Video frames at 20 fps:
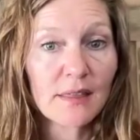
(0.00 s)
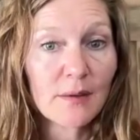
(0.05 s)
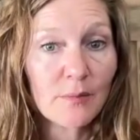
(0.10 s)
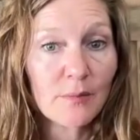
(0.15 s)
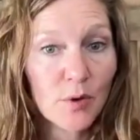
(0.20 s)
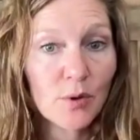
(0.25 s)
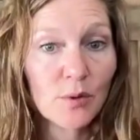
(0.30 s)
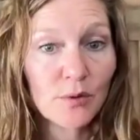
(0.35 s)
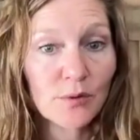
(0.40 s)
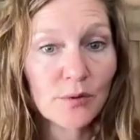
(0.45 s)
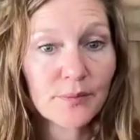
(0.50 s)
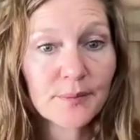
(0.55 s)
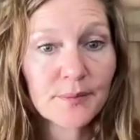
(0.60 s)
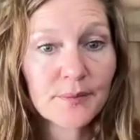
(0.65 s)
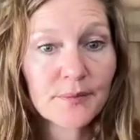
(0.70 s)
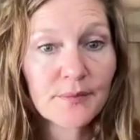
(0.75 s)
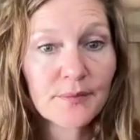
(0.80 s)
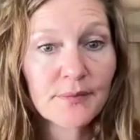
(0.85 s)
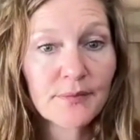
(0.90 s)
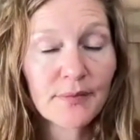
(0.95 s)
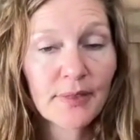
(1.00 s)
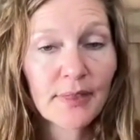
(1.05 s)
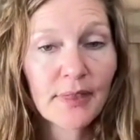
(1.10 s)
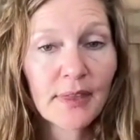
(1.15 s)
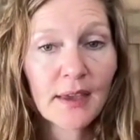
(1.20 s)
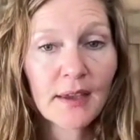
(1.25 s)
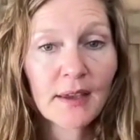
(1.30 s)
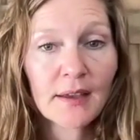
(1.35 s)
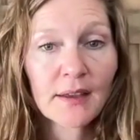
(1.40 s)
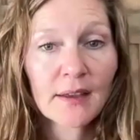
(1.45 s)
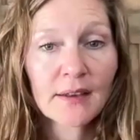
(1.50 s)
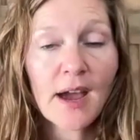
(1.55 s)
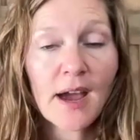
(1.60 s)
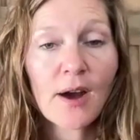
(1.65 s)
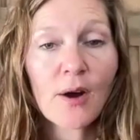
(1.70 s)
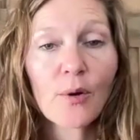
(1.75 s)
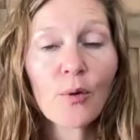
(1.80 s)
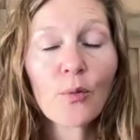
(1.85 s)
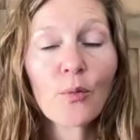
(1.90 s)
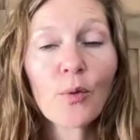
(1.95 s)
and the moon.
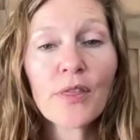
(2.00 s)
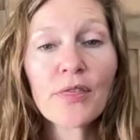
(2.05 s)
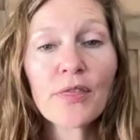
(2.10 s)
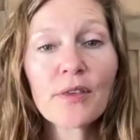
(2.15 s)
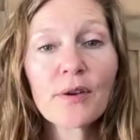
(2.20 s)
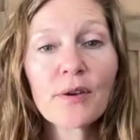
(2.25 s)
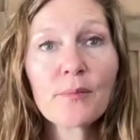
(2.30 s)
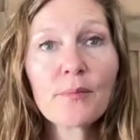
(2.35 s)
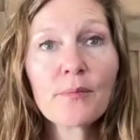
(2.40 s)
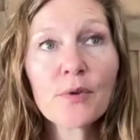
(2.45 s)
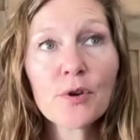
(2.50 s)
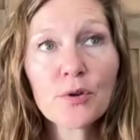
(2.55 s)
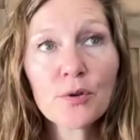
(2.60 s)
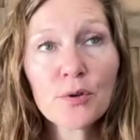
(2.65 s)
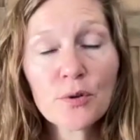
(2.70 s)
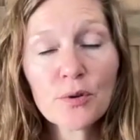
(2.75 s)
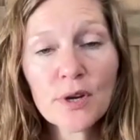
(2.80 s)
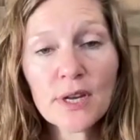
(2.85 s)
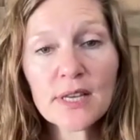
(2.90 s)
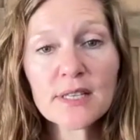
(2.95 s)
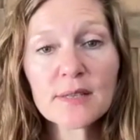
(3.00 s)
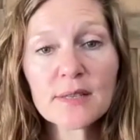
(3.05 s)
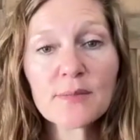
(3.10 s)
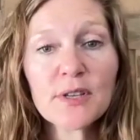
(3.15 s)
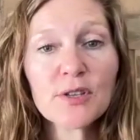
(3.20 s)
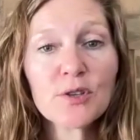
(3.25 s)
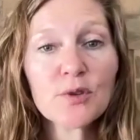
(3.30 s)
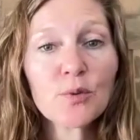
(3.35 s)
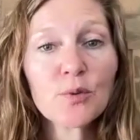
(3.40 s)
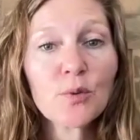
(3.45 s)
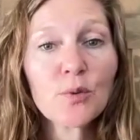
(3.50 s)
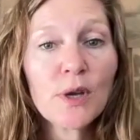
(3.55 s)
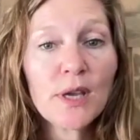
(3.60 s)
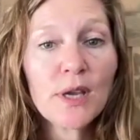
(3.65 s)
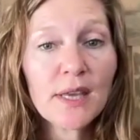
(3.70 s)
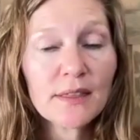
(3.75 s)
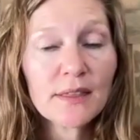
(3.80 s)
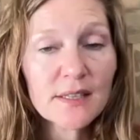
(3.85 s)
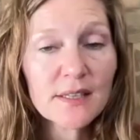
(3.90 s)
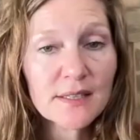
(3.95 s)
Now, when the moon is
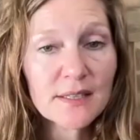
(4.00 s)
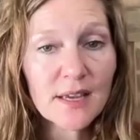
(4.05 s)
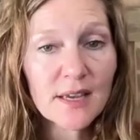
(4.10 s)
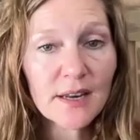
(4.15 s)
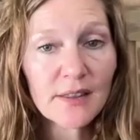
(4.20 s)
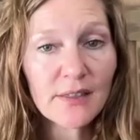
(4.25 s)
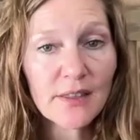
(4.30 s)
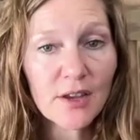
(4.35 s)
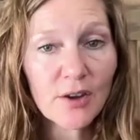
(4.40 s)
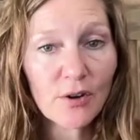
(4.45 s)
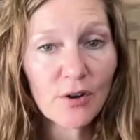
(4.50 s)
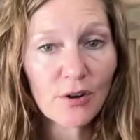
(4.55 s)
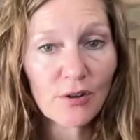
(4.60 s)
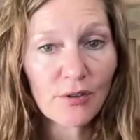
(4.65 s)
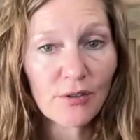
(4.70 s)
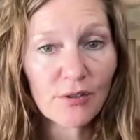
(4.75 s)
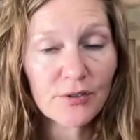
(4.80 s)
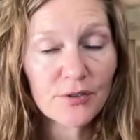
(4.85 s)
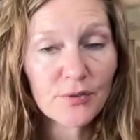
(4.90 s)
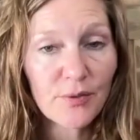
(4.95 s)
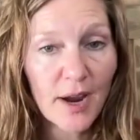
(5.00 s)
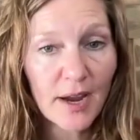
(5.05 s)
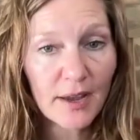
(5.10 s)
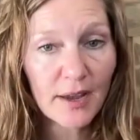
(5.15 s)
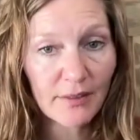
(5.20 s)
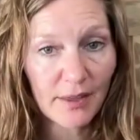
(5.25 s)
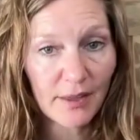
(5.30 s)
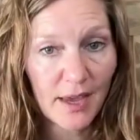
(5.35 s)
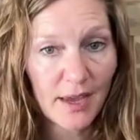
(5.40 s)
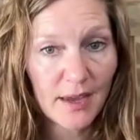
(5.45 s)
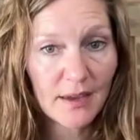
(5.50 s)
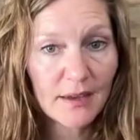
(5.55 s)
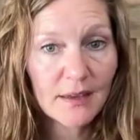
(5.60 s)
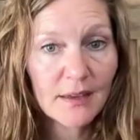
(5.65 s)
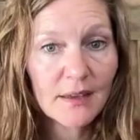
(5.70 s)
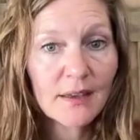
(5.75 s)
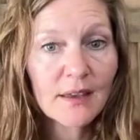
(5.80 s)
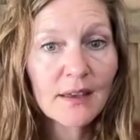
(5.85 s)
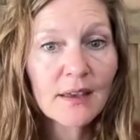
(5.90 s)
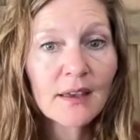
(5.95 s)
between the sun and the Earth directly,
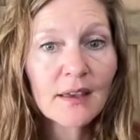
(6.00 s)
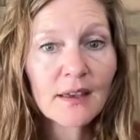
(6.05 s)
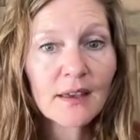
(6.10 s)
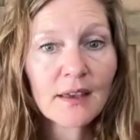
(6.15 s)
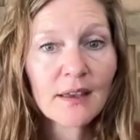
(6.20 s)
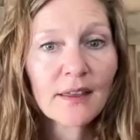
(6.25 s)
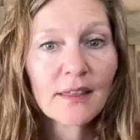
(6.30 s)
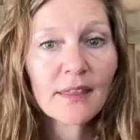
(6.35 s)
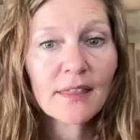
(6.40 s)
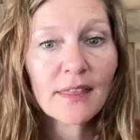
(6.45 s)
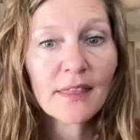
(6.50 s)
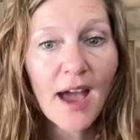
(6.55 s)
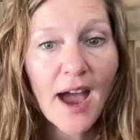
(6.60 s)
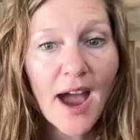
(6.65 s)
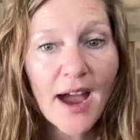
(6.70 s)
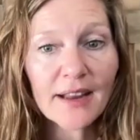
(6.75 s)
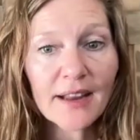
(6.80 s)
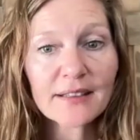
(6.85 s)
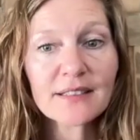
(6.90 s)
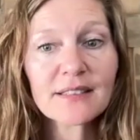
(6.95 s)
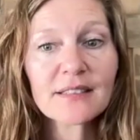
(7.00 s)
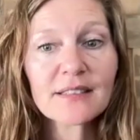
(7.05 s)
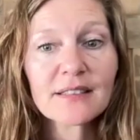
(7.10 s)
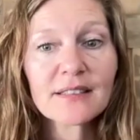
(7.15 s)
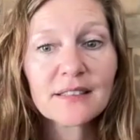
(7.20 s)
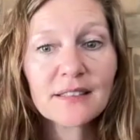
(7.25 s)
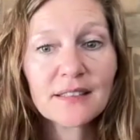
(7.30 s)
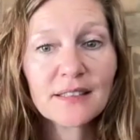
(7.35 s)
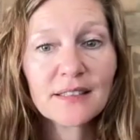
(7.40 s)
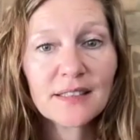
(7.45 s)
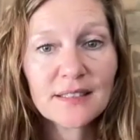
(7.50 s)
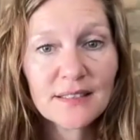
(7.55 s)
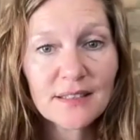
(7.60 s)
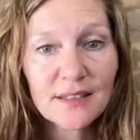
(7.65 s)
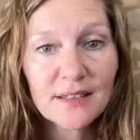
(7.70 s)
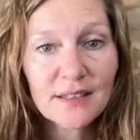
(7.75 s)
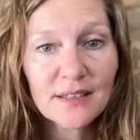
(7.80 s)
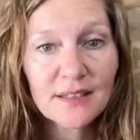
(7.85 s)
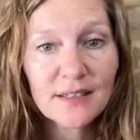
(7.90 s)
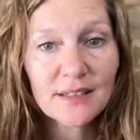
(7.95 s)
that is
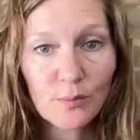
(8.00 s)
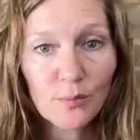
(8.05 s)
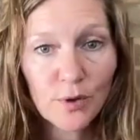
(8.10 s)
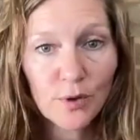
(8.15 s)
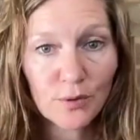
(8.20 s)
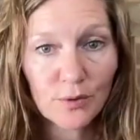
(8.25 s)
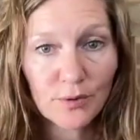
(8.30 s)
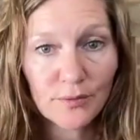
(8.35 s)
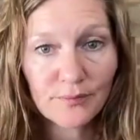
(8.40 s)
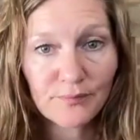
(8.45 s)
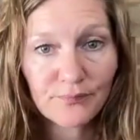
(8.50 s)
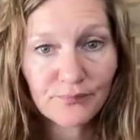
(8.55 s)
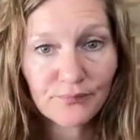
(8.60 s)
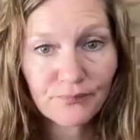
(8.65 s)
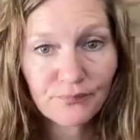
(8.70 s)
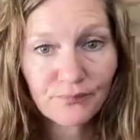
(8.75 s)
a new moon.